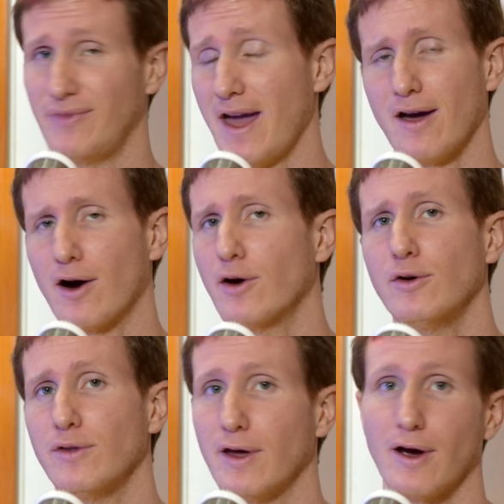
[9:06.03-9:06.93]
They are
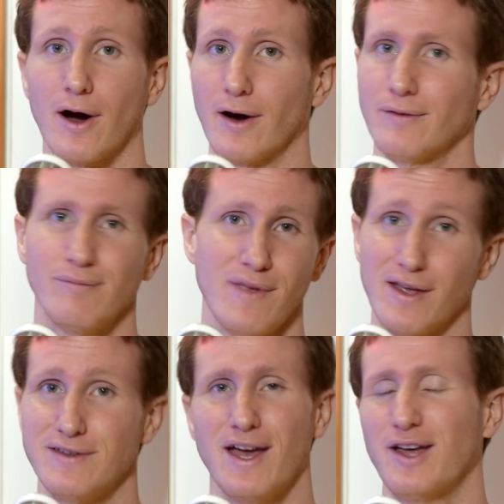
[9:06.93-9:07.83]
who they are.
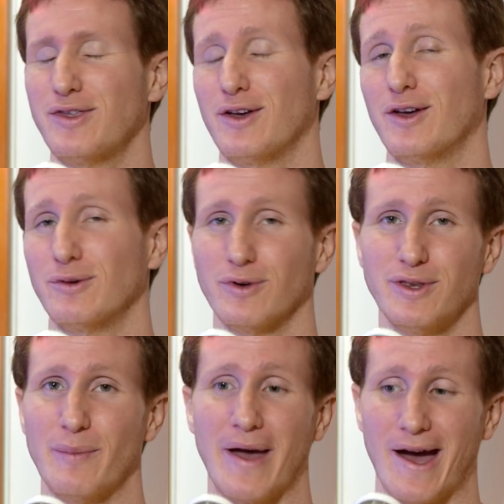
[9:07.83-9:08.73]
You take the good
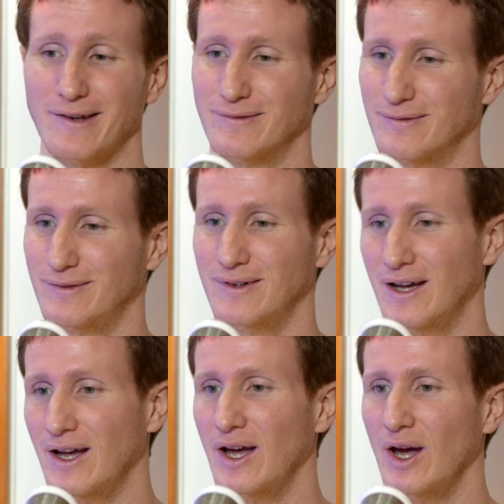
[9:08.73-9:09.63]
with the bad.
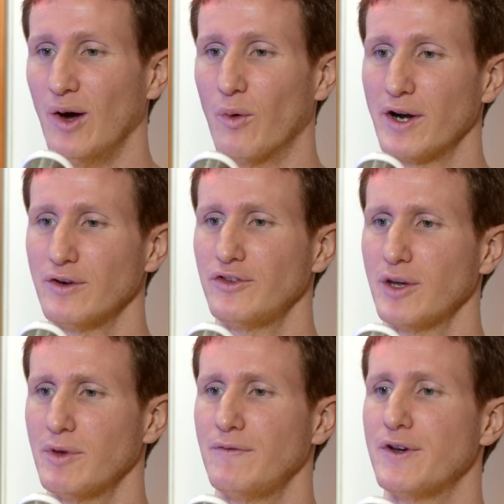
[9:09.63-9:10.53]
What are
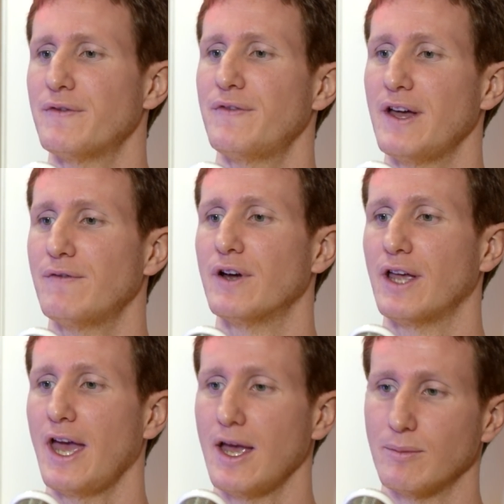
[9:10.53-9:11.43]
some of your
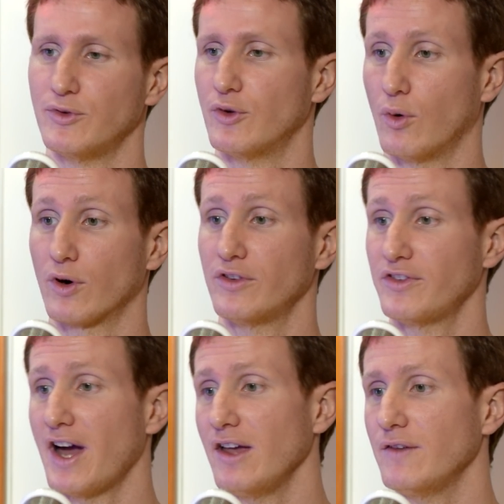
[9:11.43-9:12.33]
favorite games or
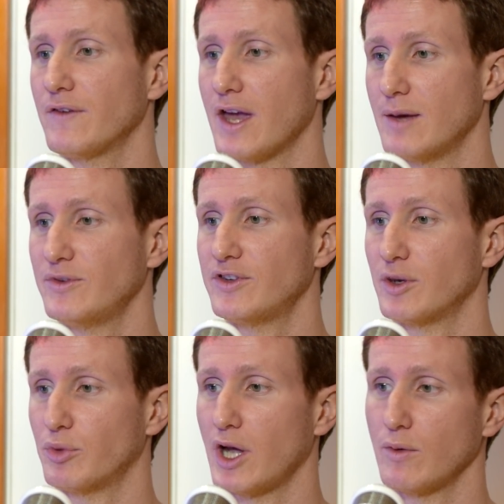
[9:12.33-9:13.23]
style of games
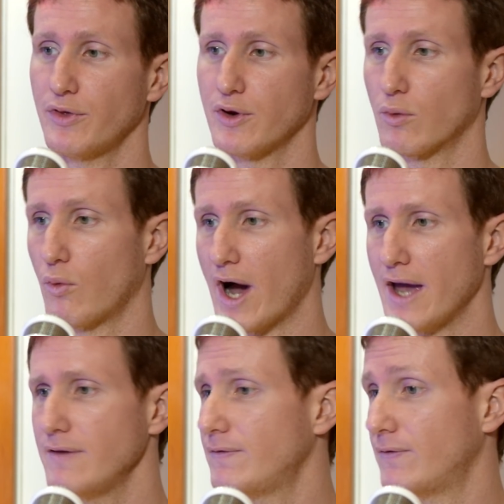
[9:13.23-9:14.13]
to play with your
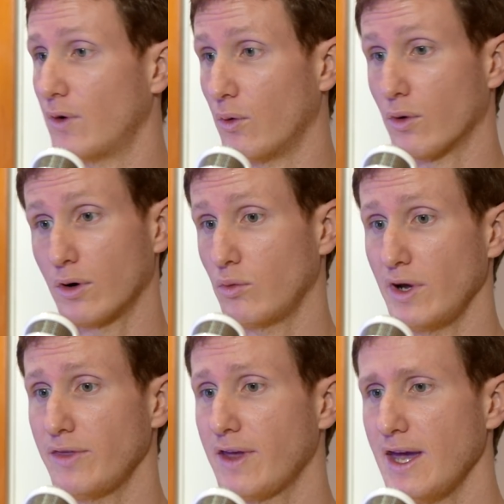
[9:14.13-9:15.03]
wife or
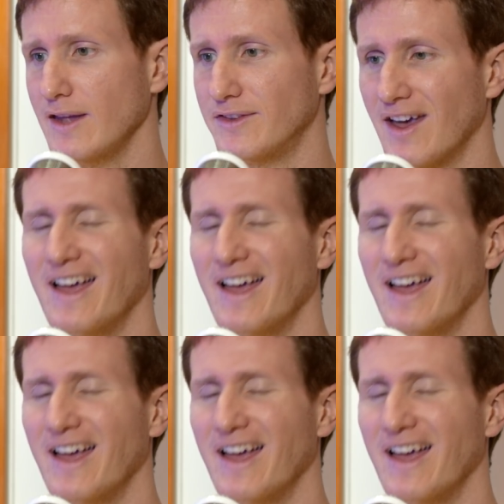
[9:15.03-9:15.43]
with kids?